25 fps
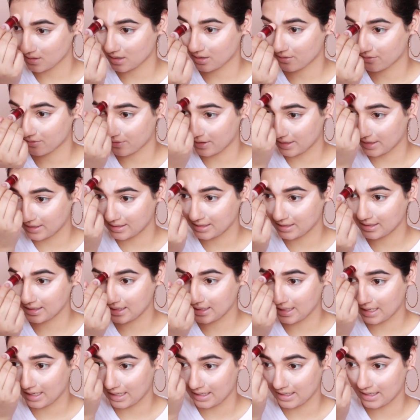
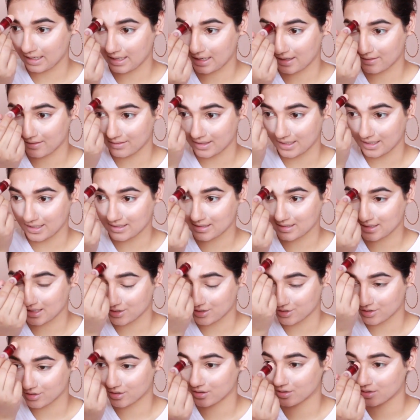Finally I have like
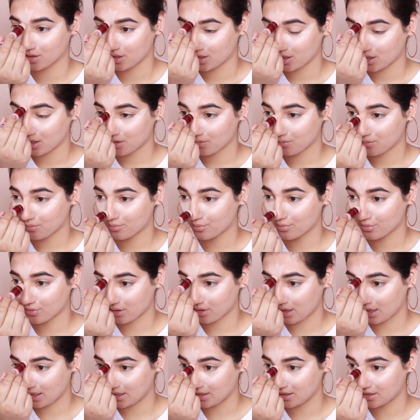such a
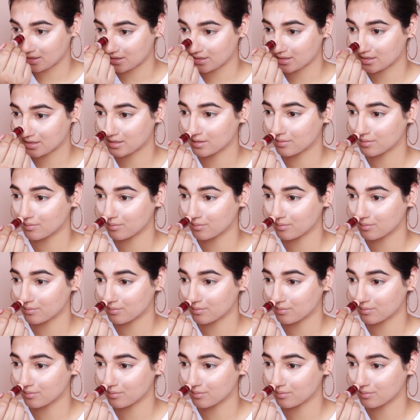bright